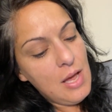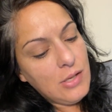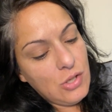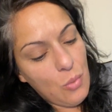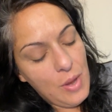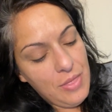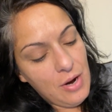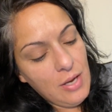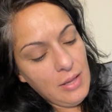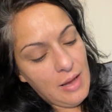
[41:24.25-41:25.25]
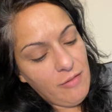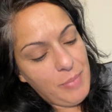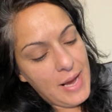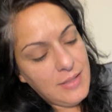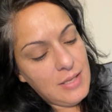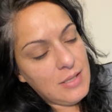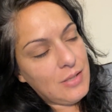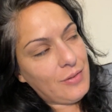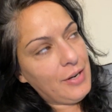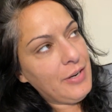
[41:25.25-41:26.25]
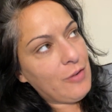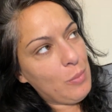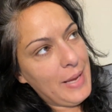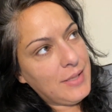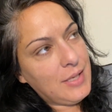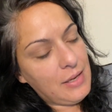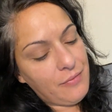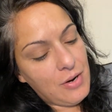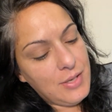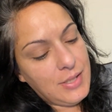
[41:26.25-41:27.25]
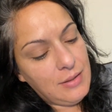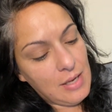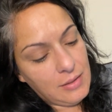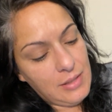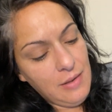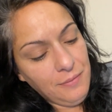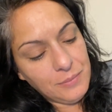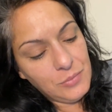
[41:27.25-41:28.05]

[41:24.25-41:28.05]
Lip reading: So when they're in love, Pisces is very romantic and very seductive.